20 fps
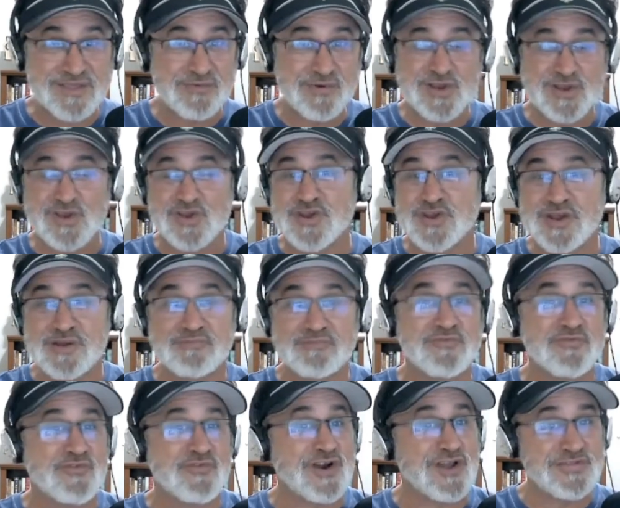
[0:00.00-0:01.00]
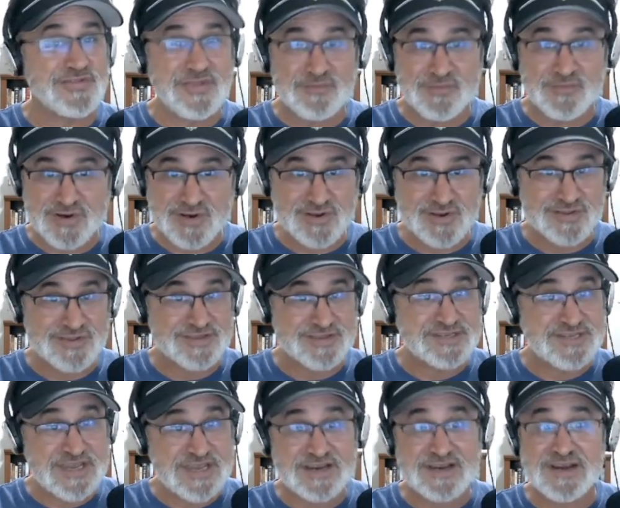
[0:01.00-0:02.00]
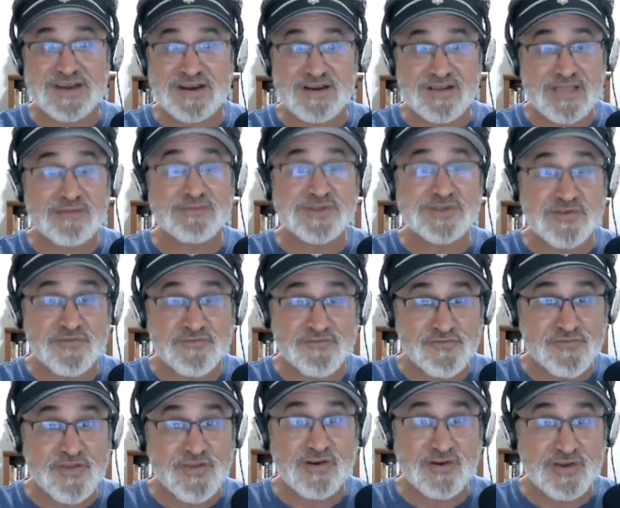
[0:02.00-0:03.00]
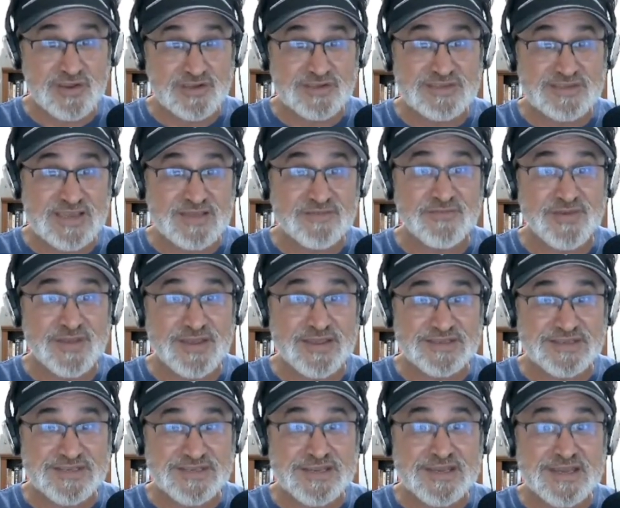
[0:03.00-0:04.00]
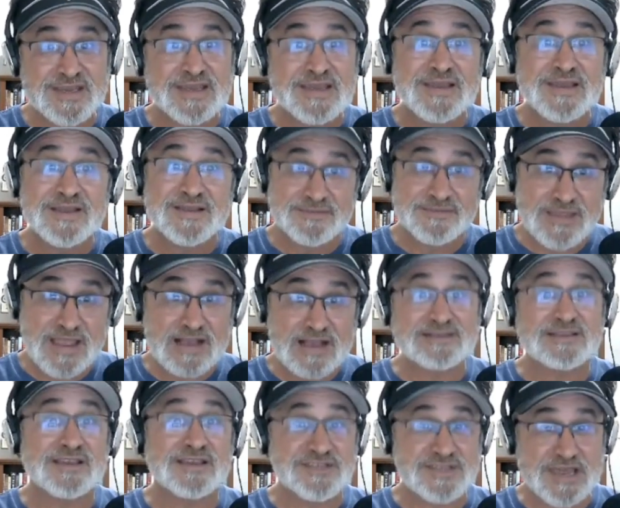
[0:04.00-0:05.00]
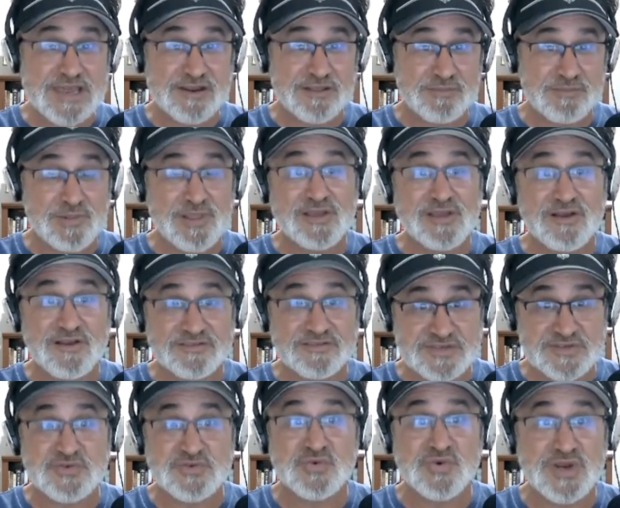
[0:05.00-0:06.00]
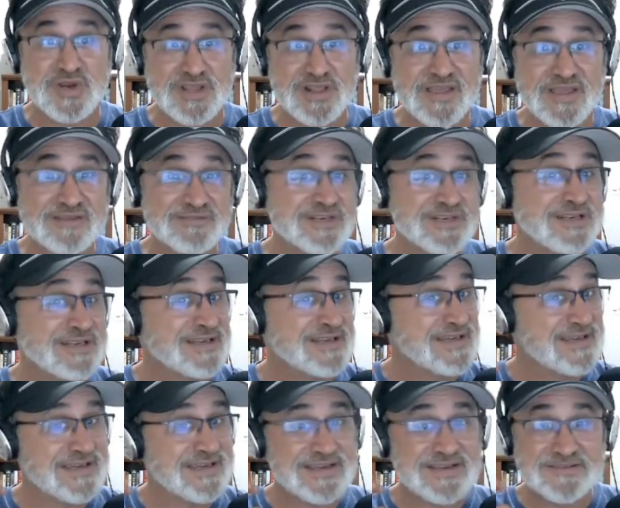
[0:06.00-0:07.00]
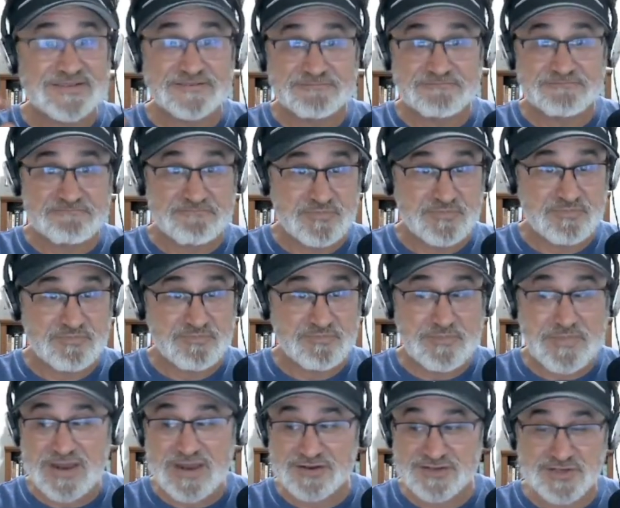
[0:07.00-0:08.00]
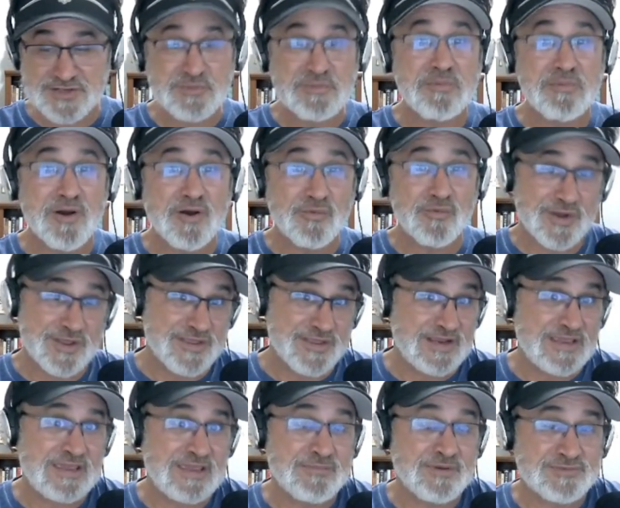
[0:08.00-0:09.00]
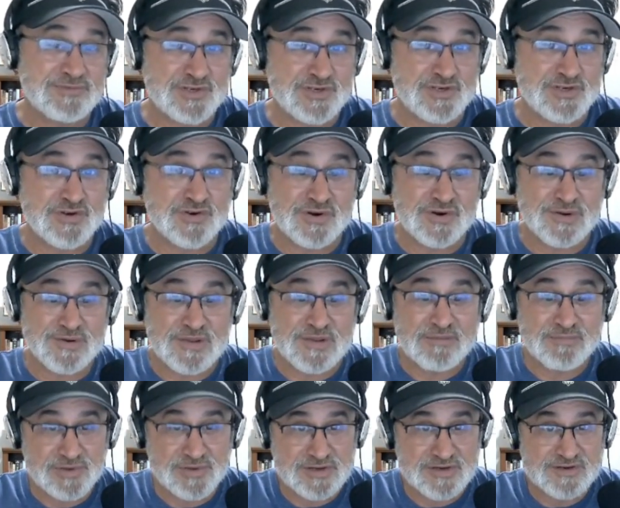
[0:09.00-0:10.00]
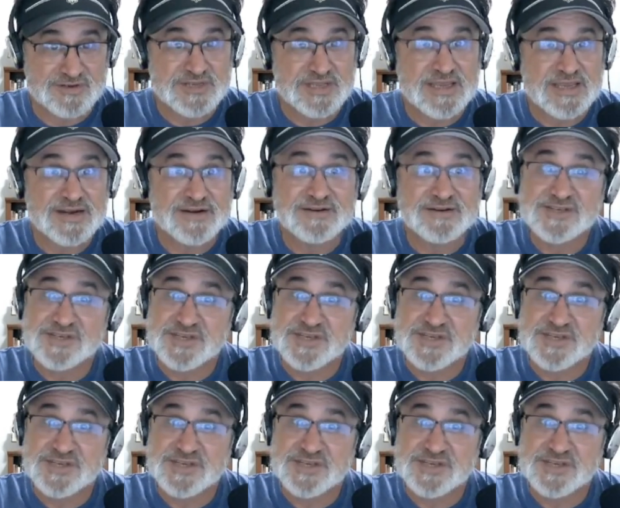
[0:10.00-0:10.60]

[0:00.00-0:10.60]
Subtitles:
They were good up front. They were good in the secondary. That was a very good defense. Knocked us out of the playoffs in 2011. Made a Super Bowl run that came up just short a couple of years later.